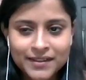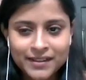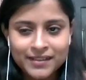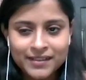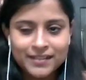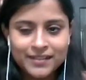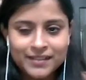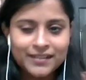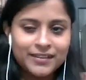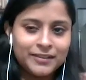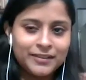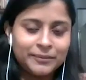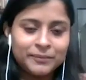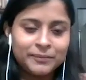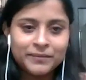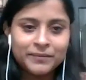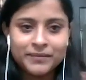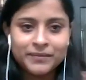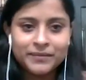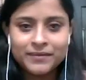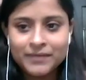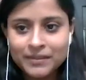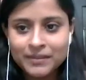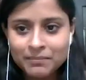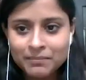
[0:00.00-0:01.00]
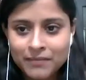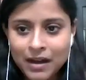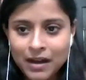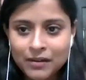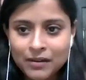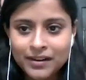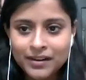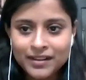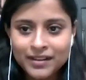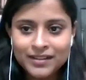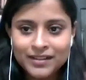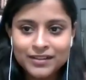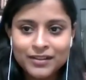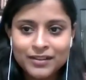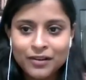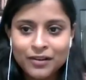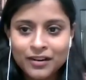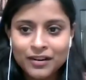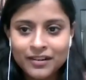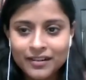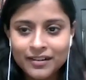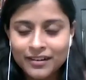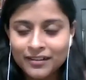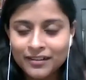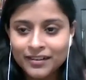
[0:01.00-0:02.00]
with the mountains
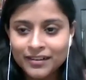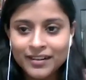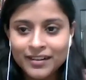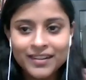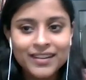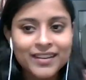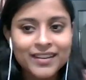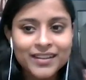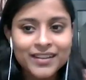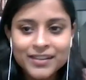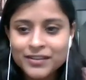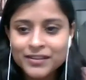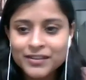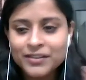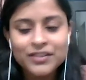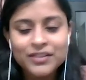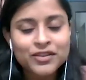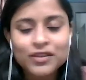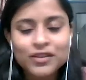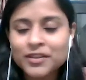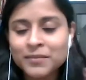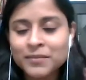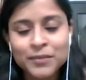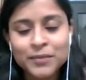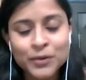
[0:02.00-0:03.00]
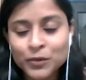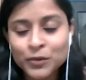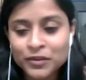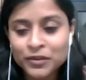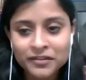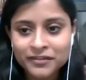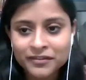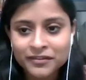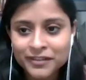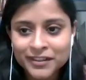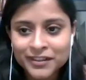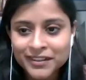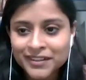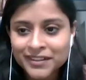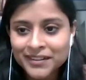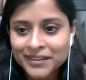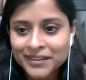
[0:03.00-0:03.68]
all around. Right, it's just beautiful.